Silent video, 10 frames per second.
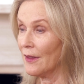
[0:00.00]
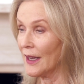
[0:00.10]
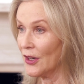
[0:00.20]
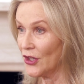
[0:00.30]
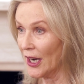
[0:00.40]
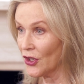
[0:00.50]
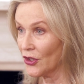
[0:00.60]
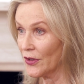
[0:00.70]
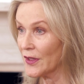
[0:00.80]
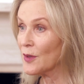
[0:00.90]
the
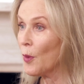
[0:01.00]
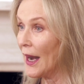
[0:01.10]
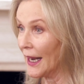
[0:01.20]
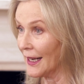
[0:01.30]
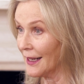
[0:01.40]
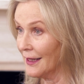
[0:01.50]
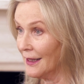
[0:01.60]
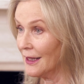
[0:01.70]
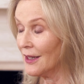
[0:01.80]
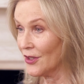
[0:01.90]
injection swelling
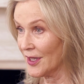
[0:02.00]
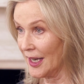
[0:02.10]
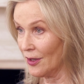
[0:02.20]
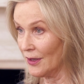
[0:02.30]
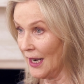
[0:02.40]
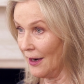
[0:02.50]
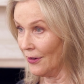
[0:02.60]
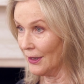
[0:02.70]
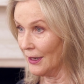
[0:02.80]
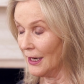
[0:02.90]
to settle
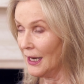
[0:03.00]
down.